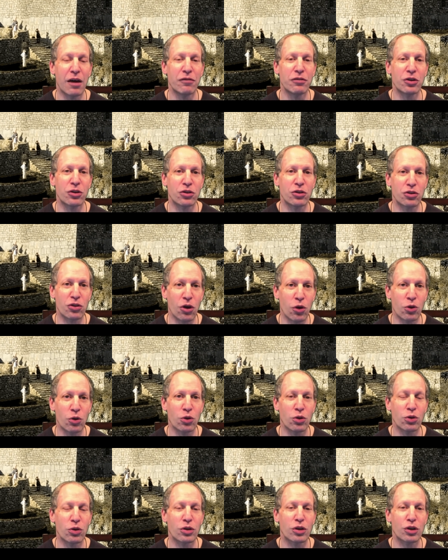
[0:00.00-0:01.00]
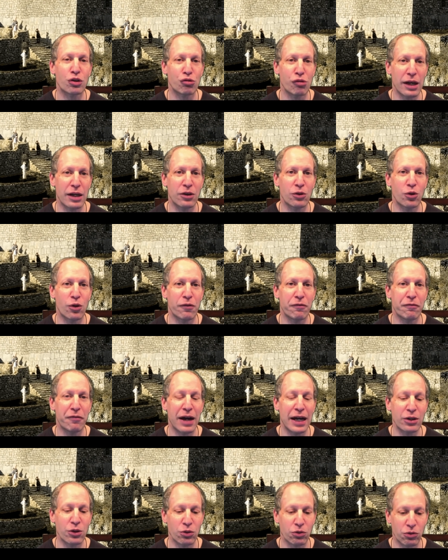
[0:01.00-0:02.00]
of your total credit or
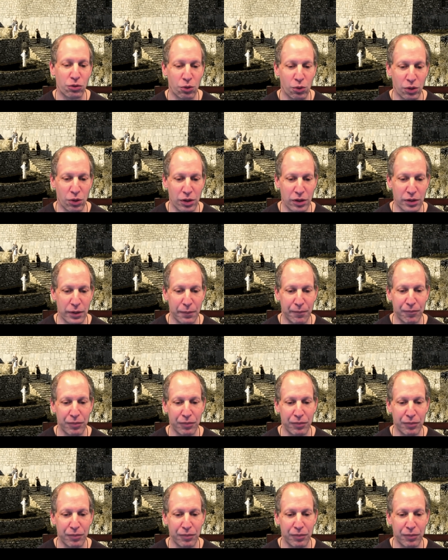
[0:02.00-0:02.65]
FICO score.